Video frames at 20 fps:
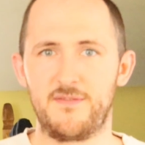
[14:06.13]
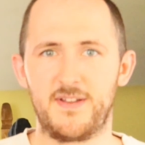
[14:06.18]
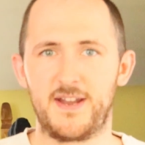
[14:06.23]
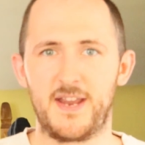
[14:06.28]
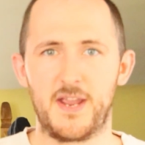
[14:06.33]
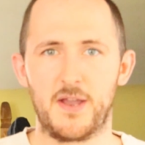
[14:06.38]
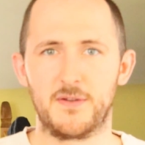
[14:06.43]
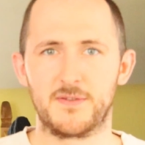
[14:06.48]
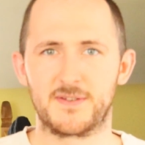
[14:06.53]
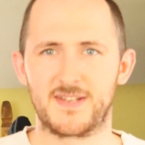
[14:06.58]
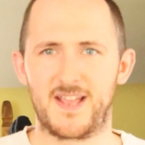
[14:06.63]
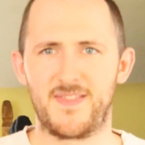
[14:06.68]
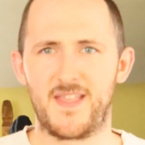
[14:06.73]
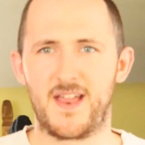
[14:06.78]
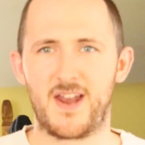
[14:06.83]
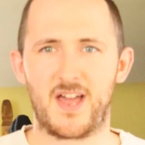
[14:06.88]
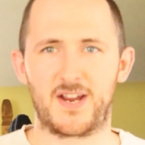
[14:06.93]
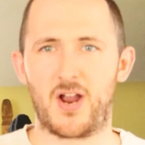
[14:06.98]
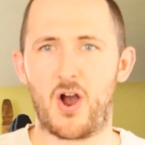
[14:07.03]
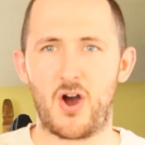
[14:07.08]
videos and
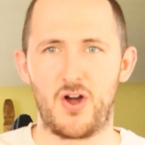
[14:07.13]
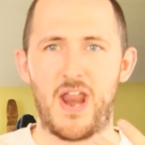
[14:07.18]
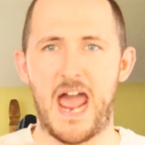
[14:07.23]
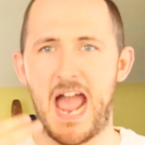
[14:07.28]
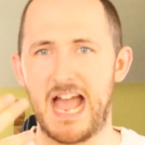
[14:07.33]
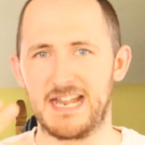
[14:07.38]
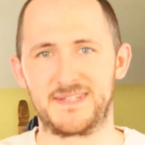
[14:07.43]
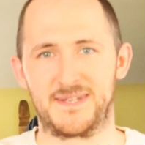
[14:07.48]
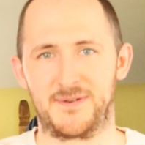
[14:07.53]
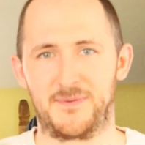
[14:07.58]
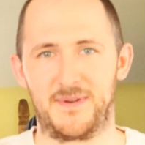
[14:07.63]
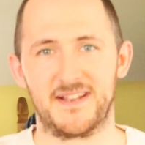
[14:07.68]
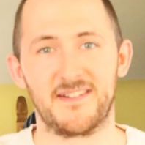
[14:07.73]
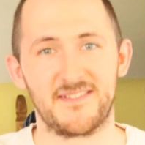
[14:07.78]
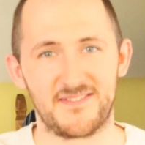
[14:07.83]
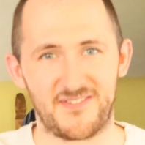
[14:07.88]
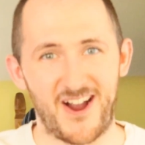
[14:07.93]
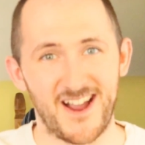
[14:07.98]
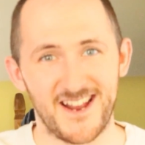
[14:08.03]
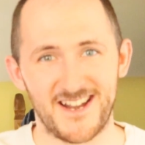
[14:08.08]
then I can't add to it,
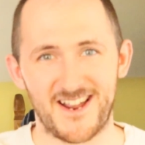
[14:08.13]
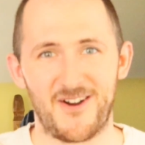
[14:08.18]
right?